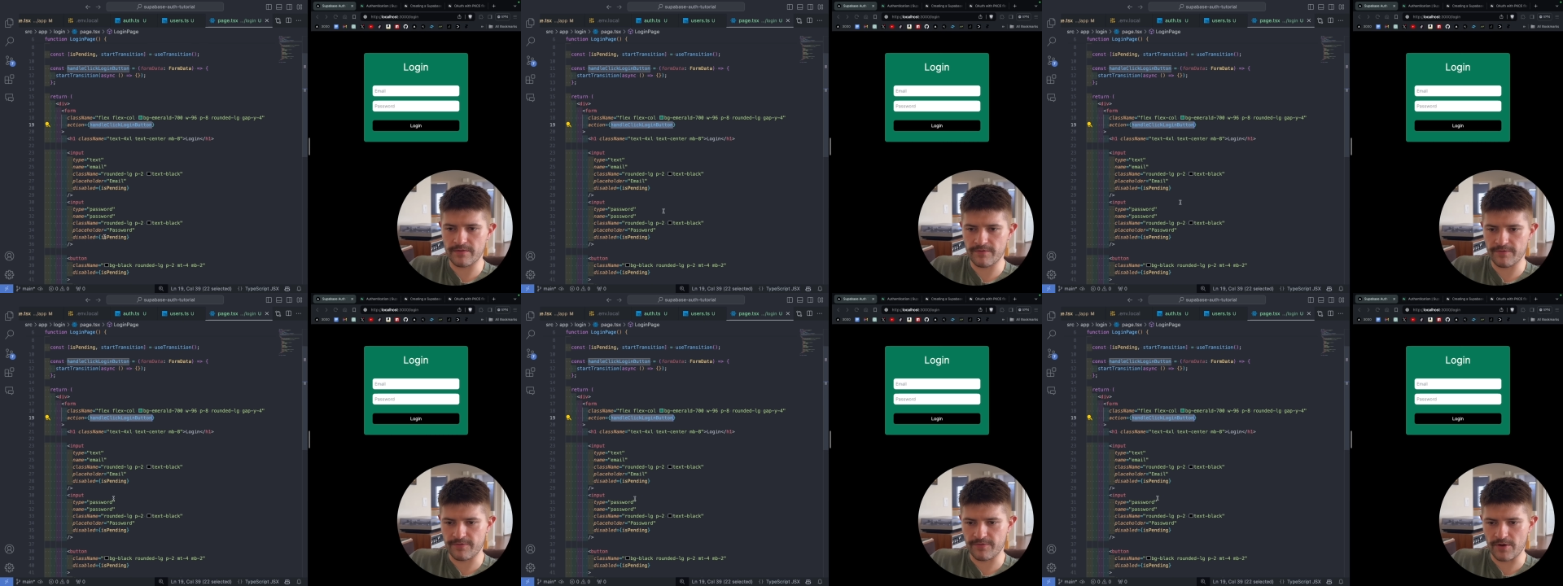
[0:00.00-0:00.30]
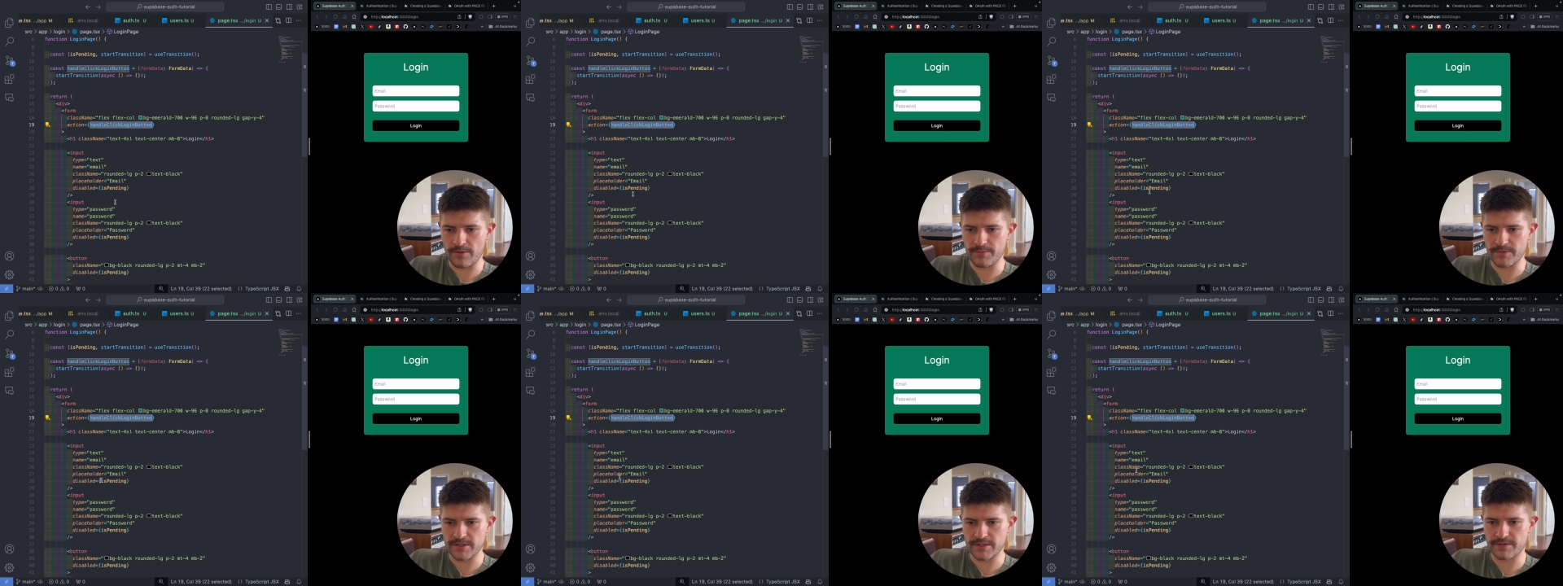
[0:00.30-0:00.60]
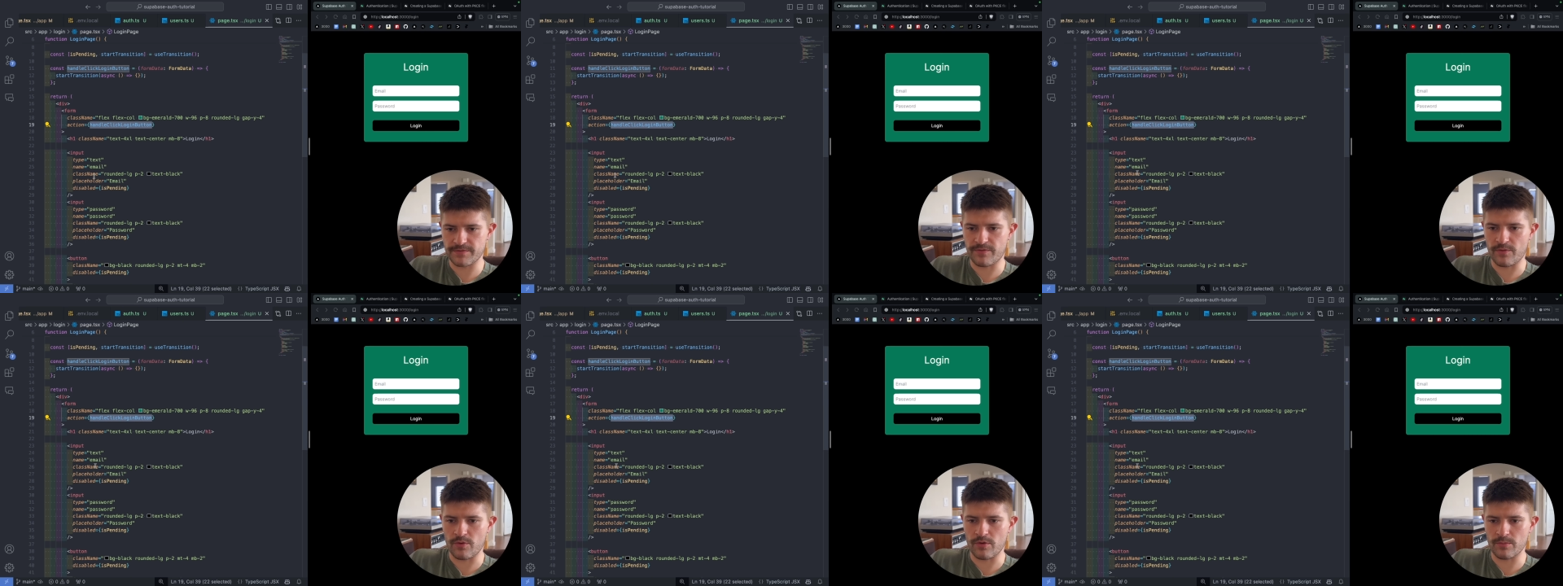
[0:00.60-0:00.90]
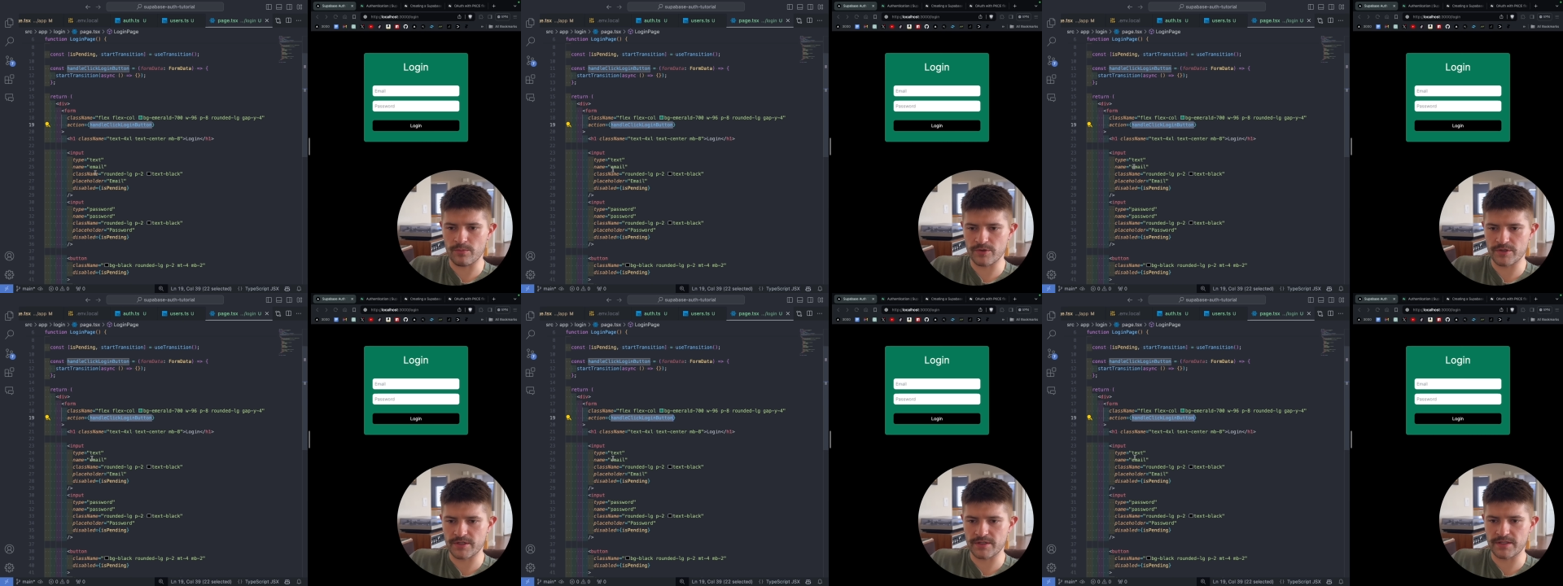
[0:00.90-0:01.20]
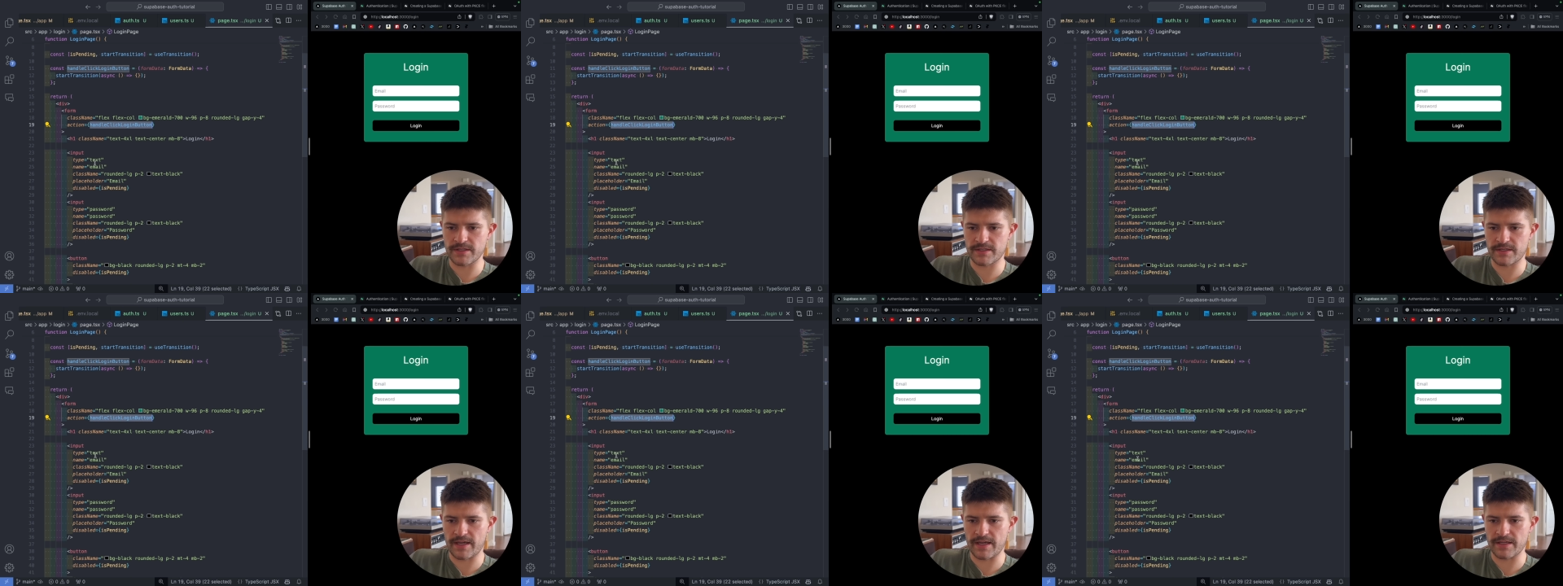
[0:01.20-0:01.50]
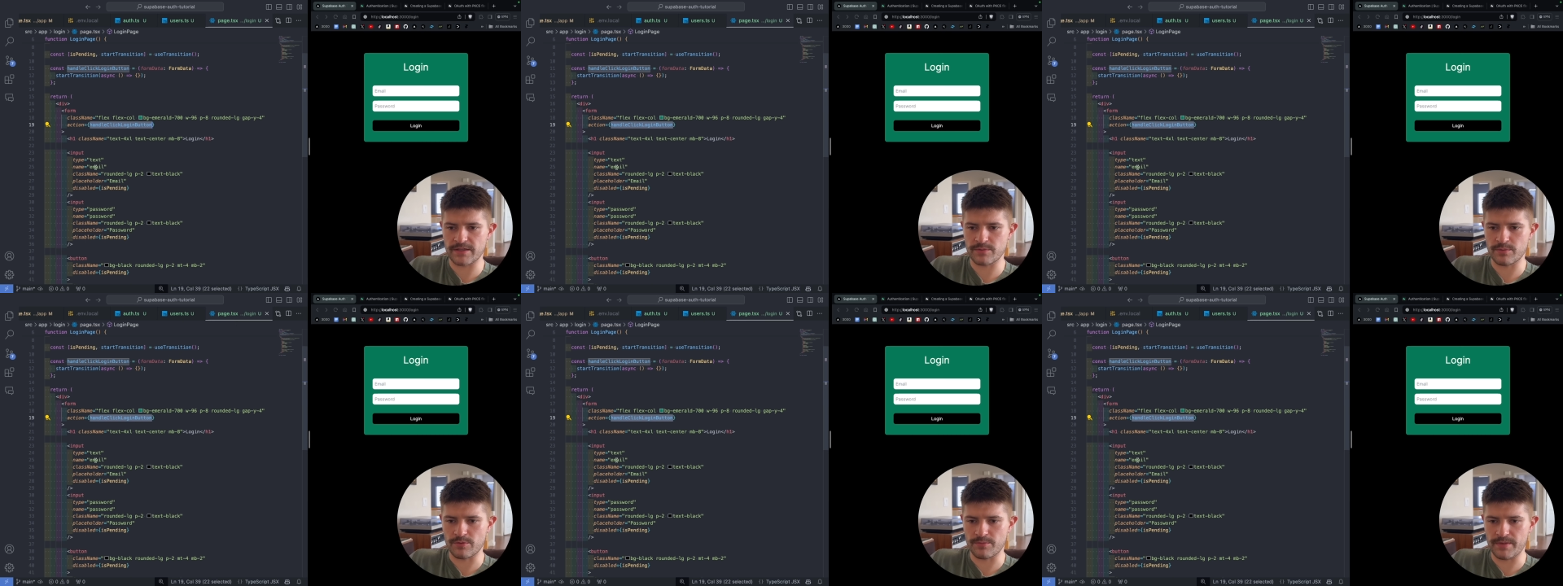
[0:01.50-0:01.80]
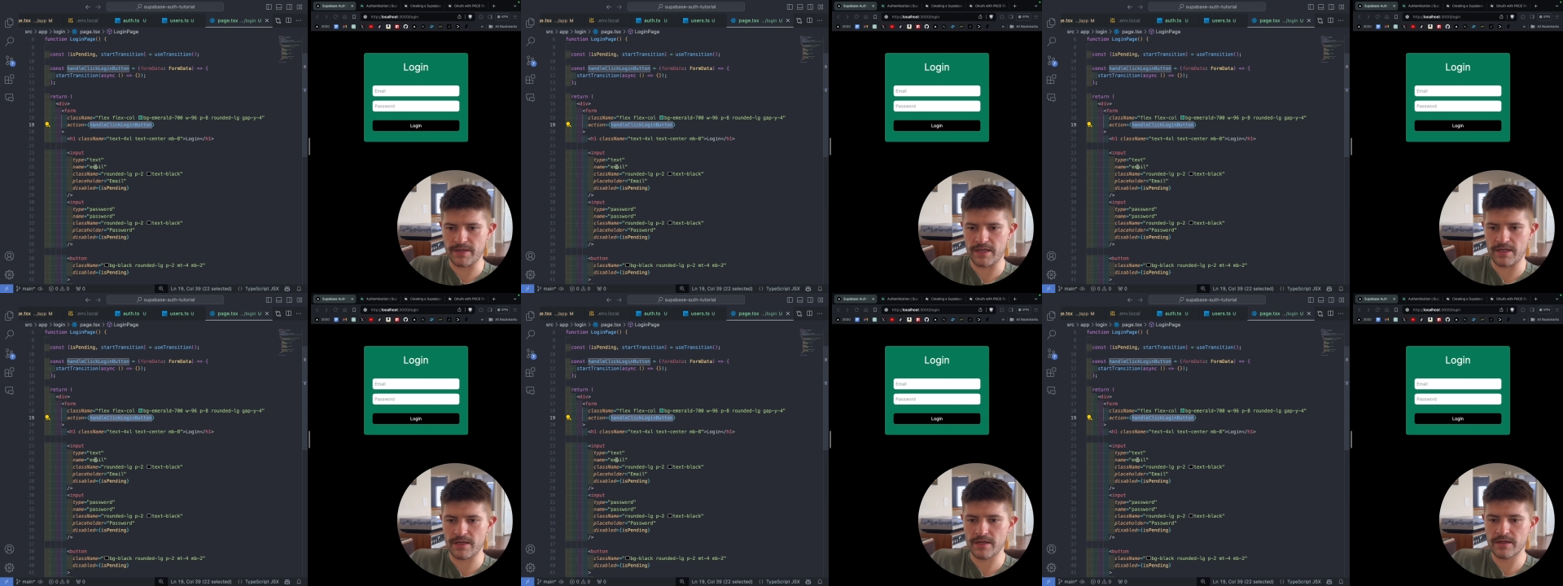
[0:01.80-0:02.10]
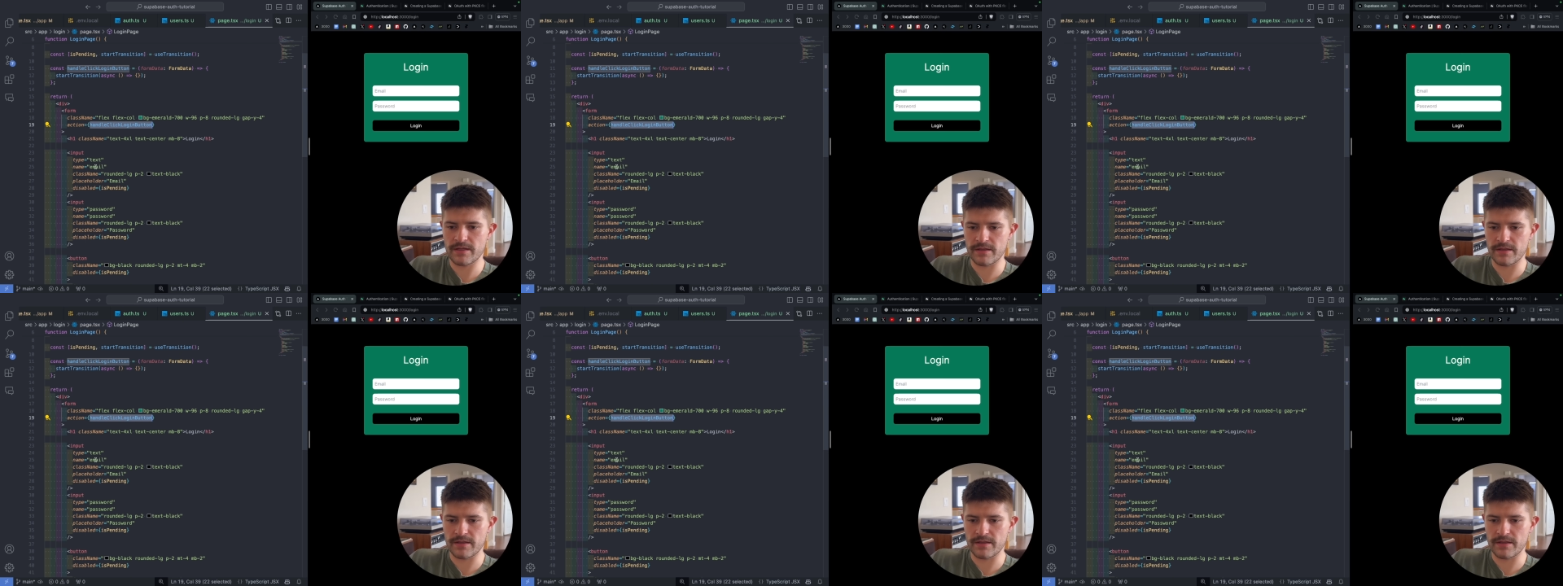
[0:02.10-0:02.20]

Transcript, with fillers: from this form, which in this case will be